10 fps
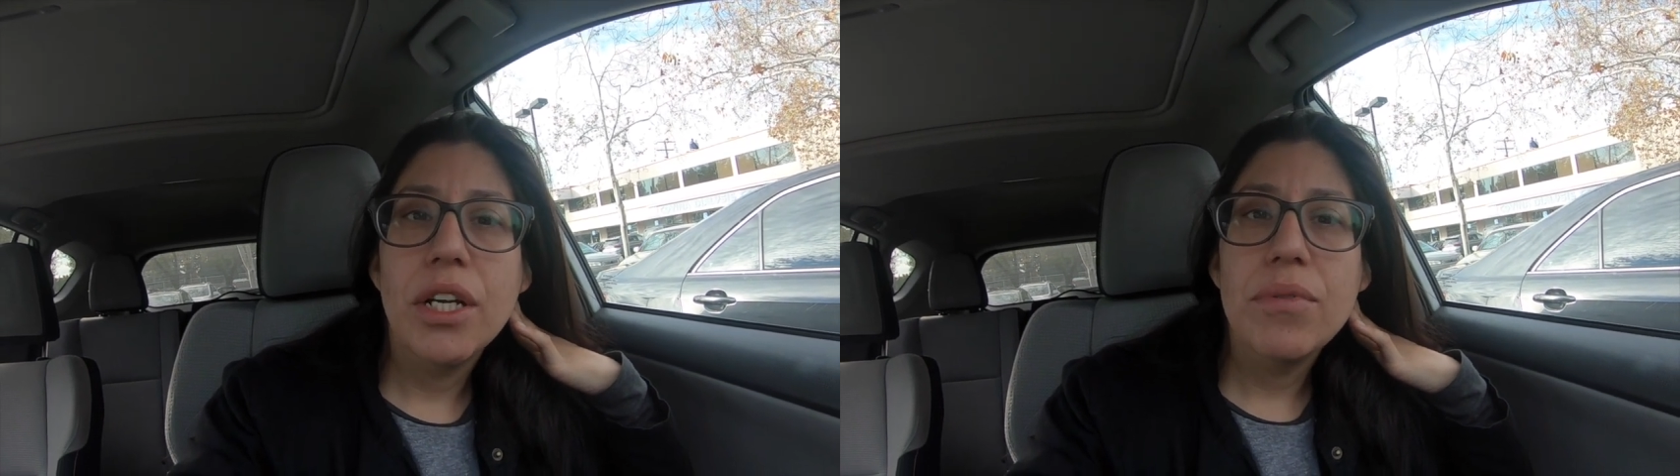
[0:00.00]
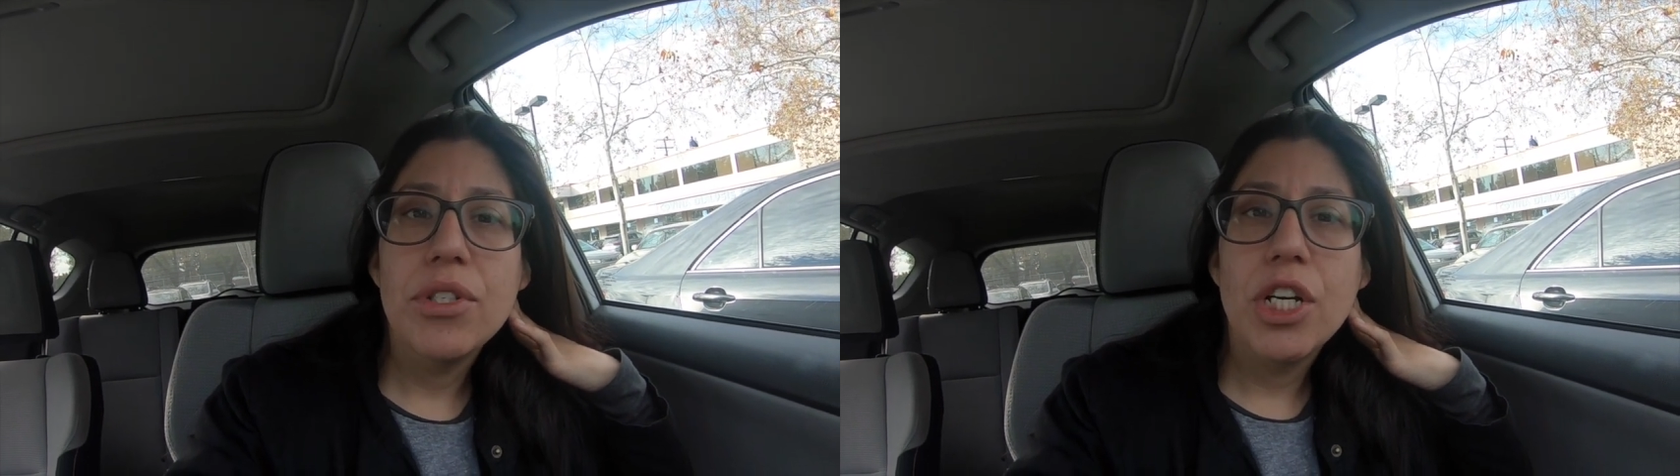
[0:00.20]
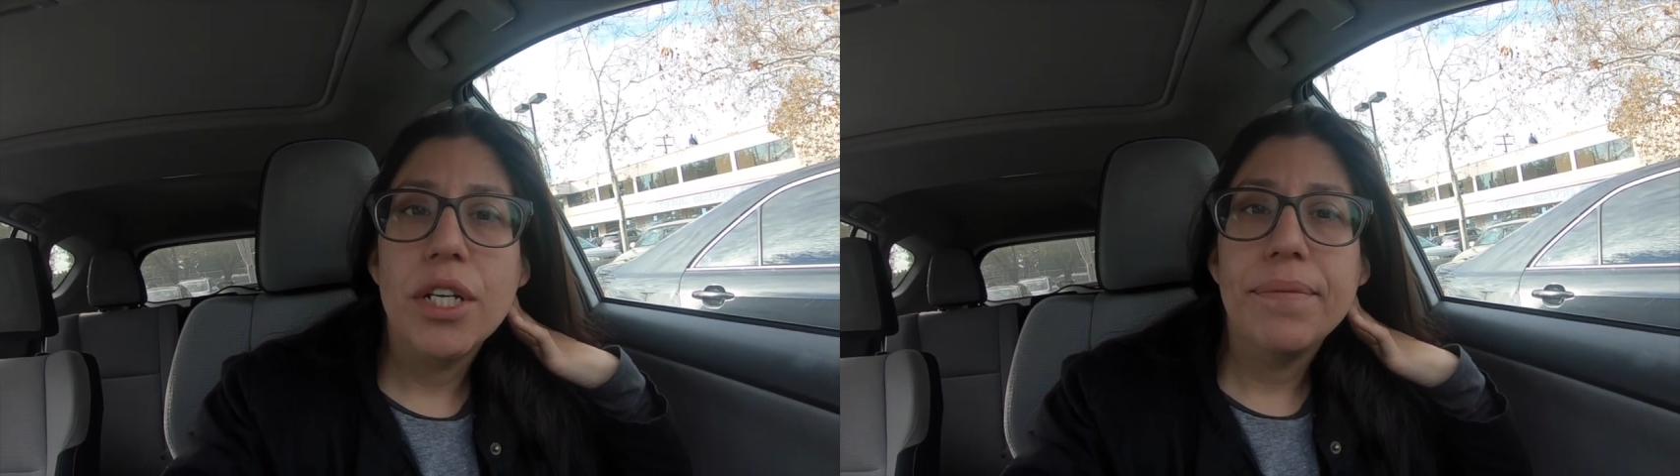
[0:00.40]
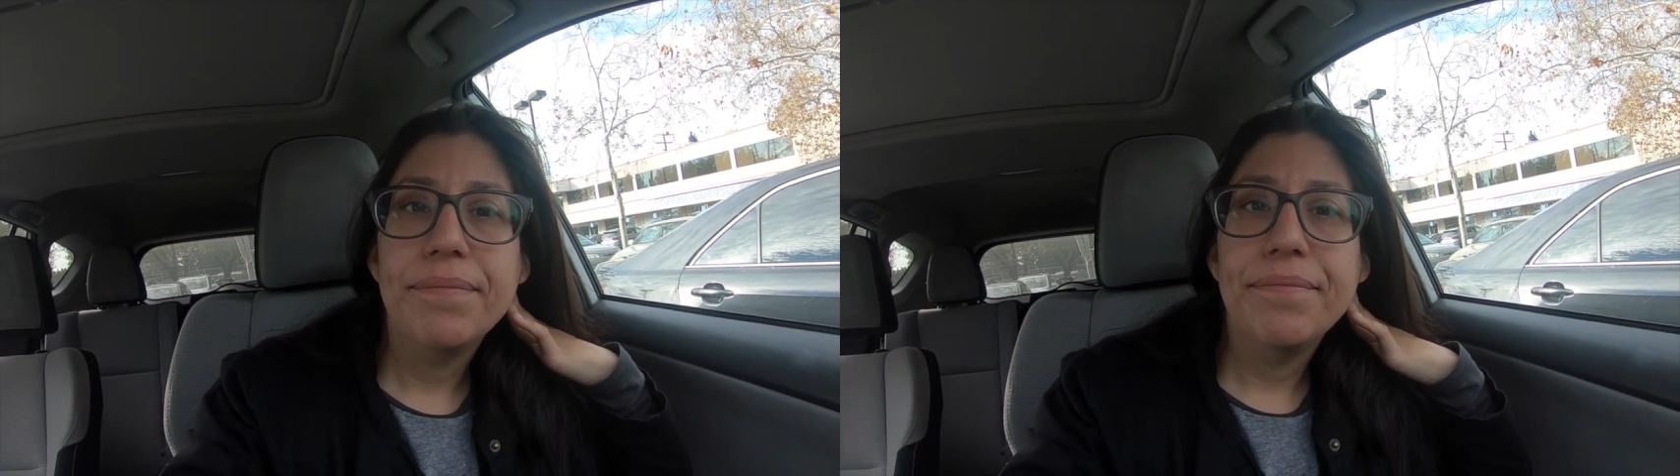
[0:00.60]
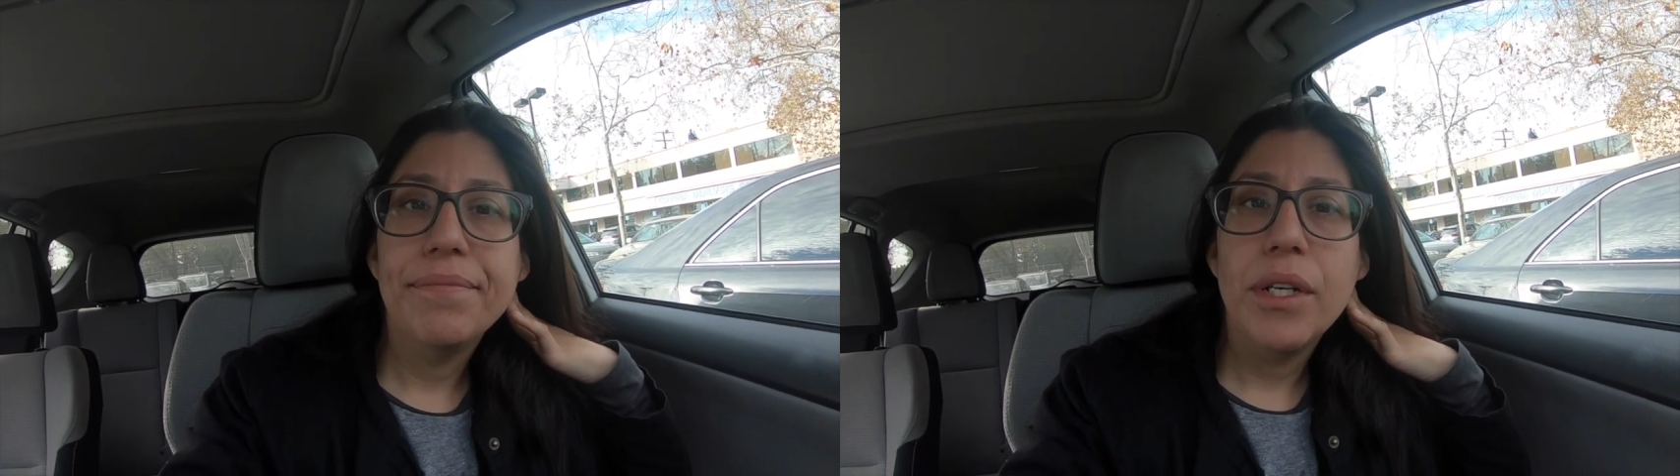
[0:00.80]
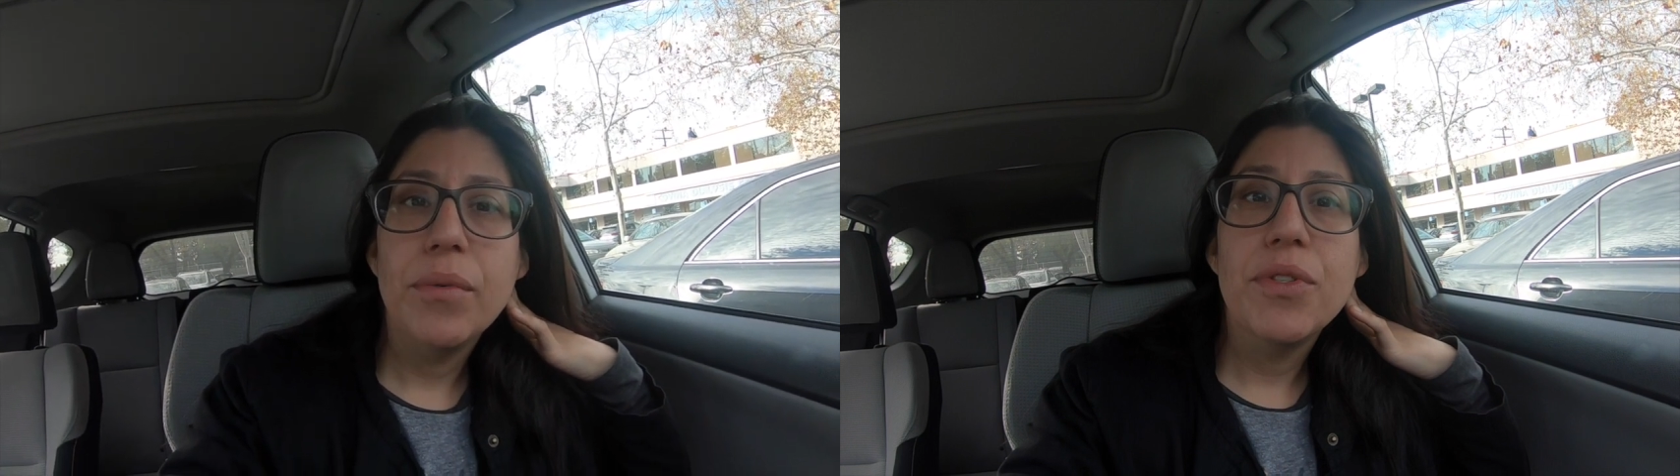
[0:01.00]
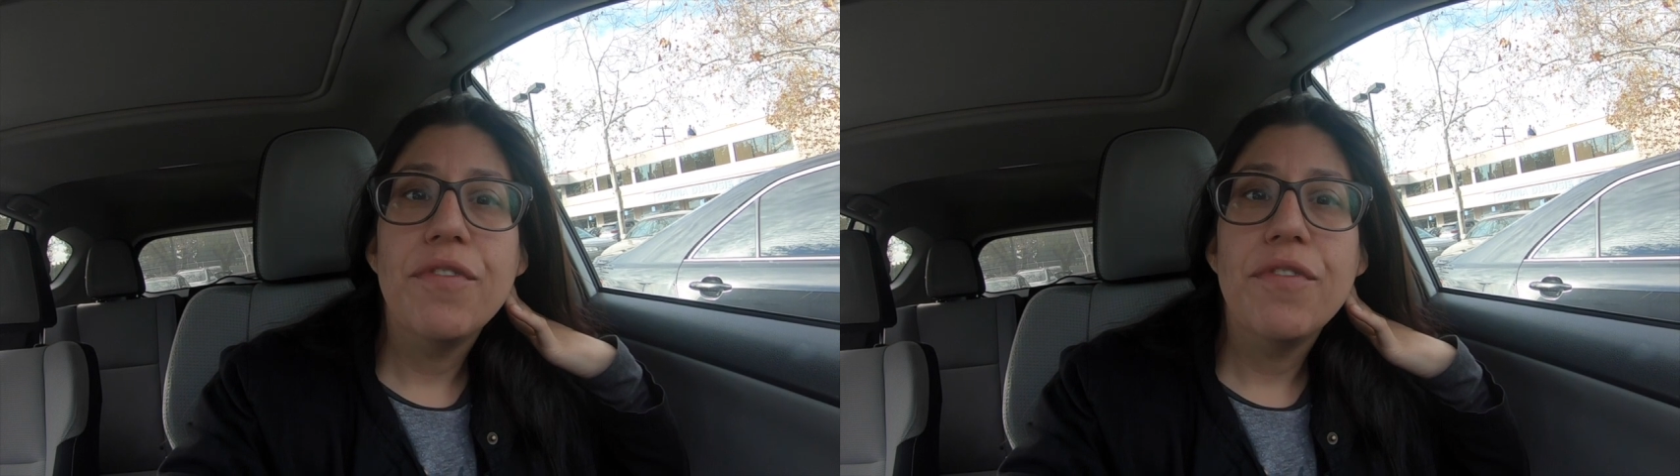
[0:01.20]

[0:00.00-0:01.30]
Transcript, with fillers: It was good it was